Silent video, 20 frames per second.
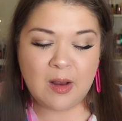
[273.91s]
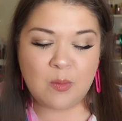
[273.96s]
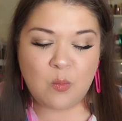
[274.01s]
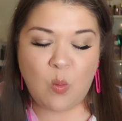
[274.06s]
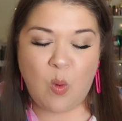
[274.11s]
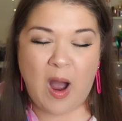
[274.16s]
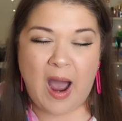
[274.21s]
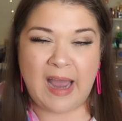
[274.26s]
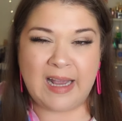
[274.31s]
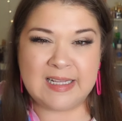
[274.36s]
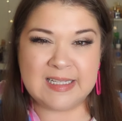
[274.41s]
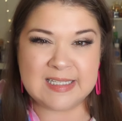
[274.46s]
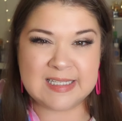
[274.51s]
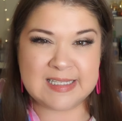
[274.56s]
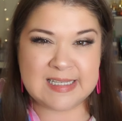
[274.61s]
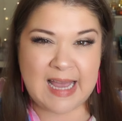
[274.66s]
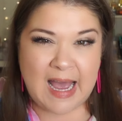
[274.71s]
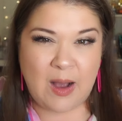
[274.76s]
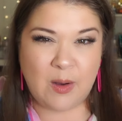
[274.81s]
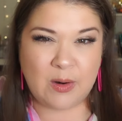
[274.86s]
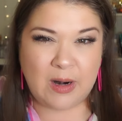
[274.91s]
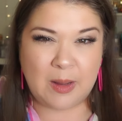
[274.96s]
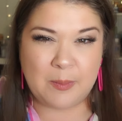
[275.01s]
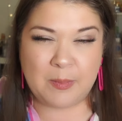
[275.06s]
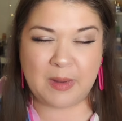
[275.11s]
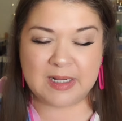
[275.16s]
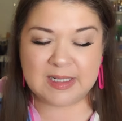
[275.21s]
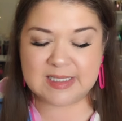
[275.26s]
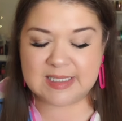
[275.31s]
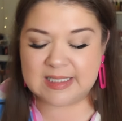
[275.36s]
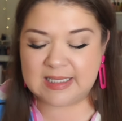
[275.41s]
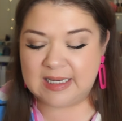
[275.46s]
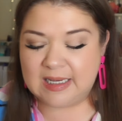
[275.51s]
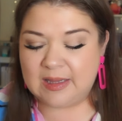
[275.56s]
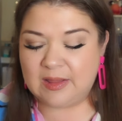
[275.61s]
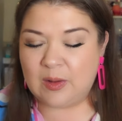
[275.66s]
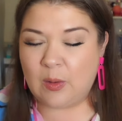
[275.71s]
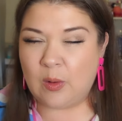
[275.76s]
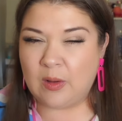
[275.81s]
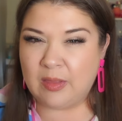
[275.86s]
winds down on my
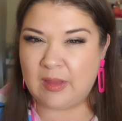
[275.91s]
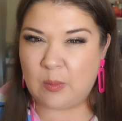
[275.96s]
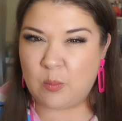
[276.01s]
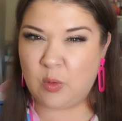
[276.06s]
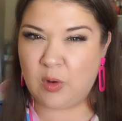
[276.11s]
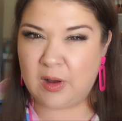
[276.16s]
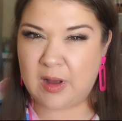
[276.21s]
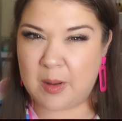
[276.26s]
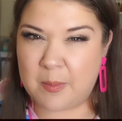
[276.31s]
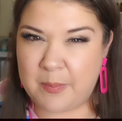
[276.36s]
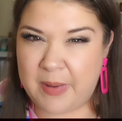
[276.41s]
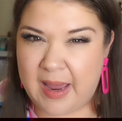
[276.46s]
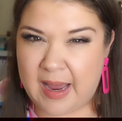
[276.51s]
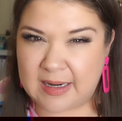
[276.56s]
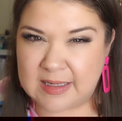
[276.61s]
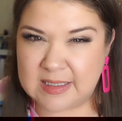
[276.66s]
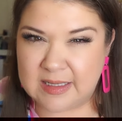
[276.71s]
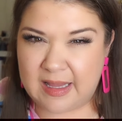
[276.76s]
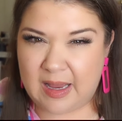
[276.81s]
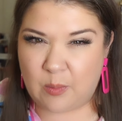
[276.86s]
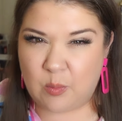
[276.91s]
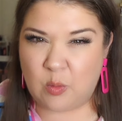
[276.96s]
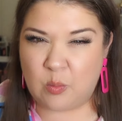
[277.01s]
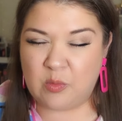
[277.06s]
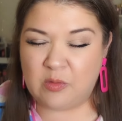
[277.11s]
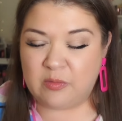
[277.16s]
skin, though, and we'll come back to that one.